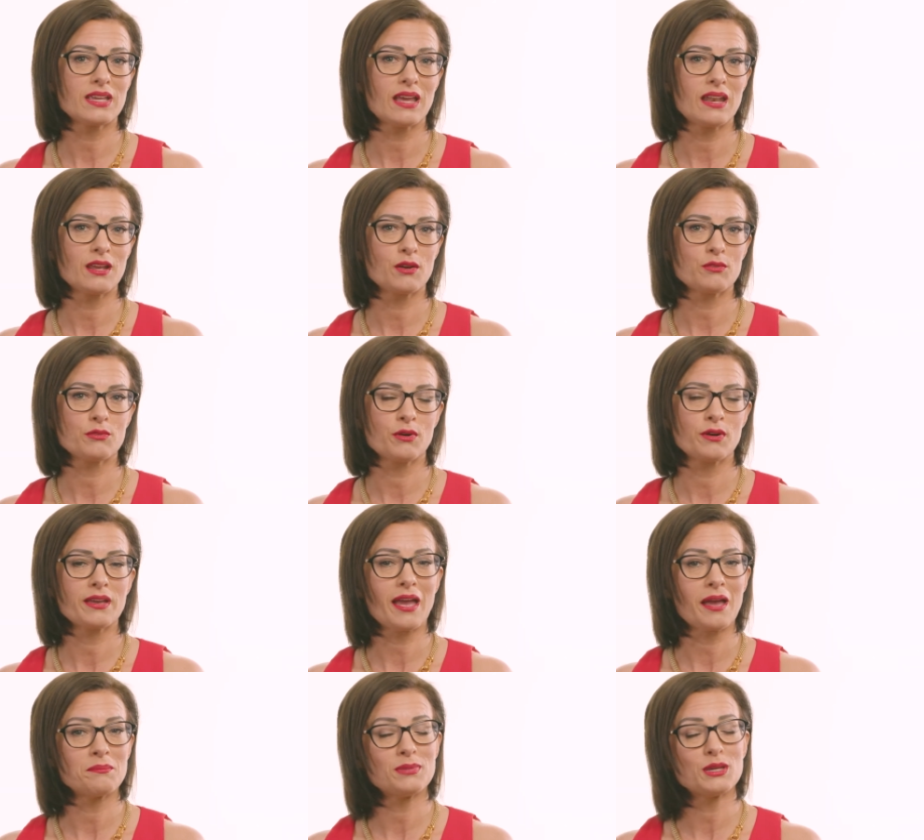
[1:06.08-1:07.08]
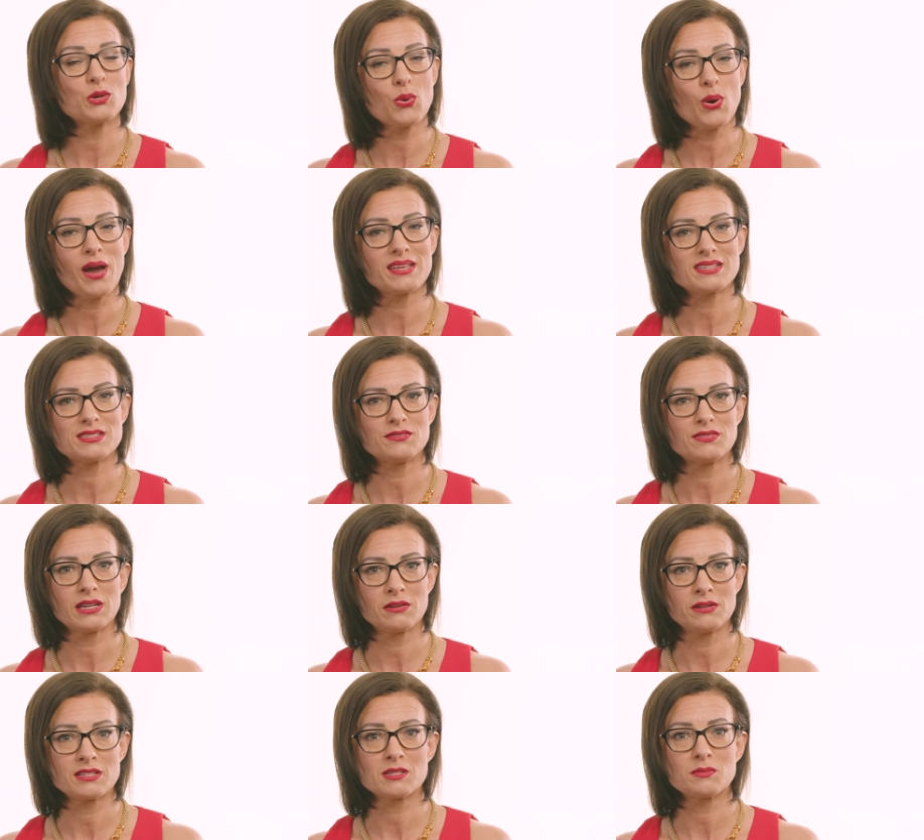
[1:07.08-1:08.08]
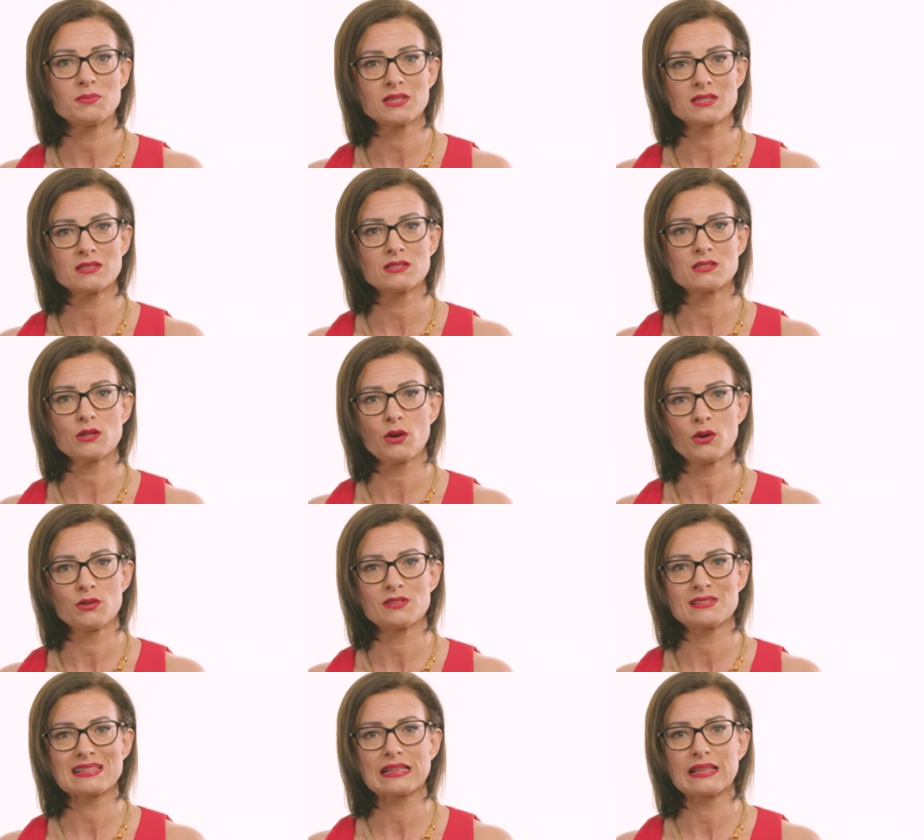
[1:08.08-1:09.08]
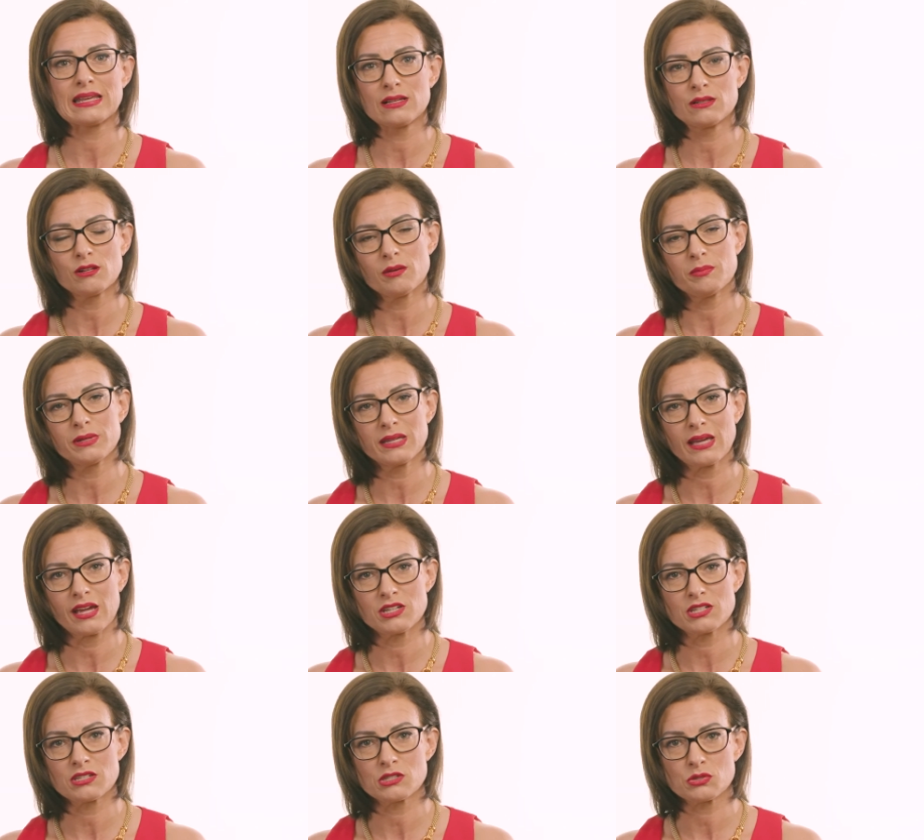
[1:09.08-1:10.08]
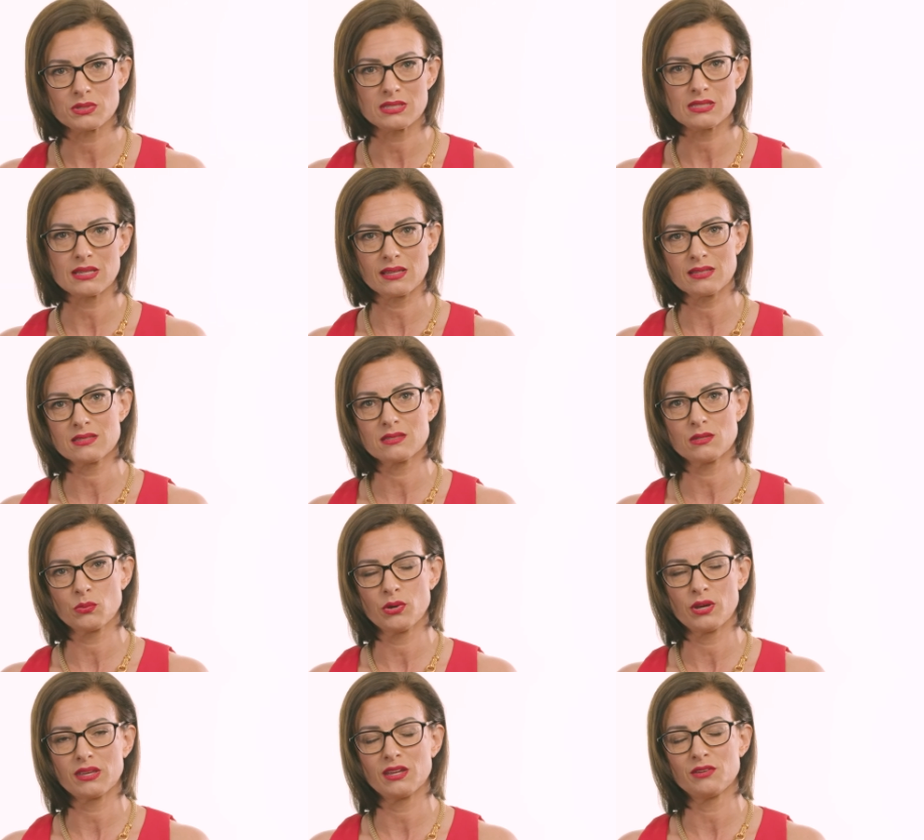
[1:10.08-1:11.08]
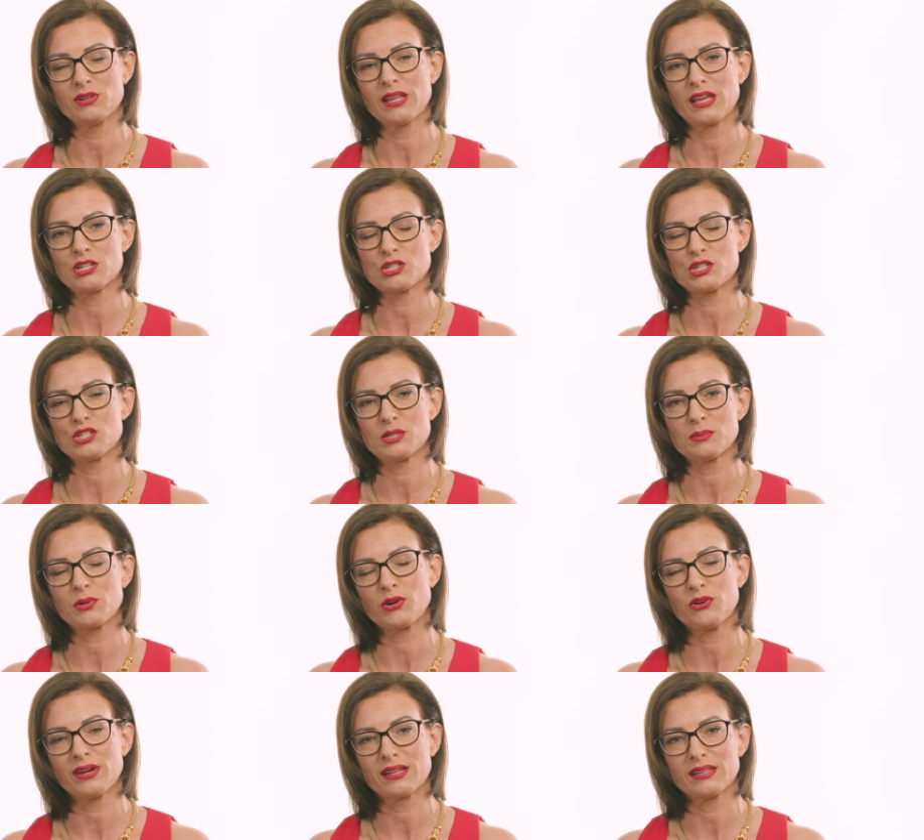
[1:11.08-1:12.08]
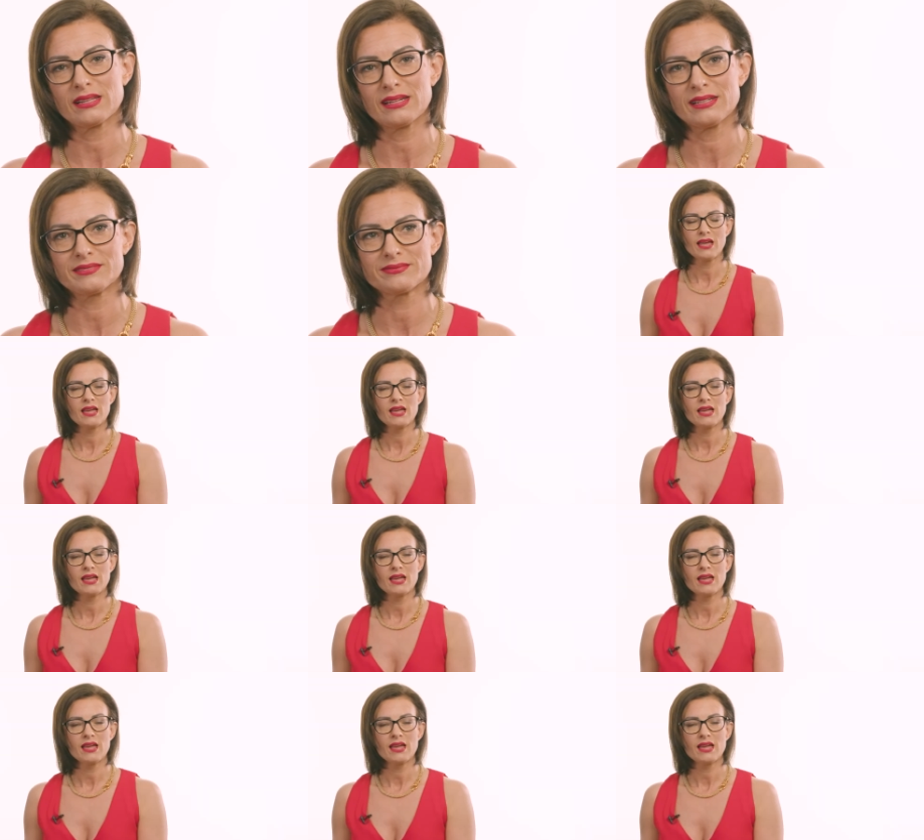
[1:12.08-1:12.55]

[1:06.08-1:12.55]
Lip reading: getting it wrong can be quite severe, and it's a business owner's legal obligation to assess the working relationship correctly.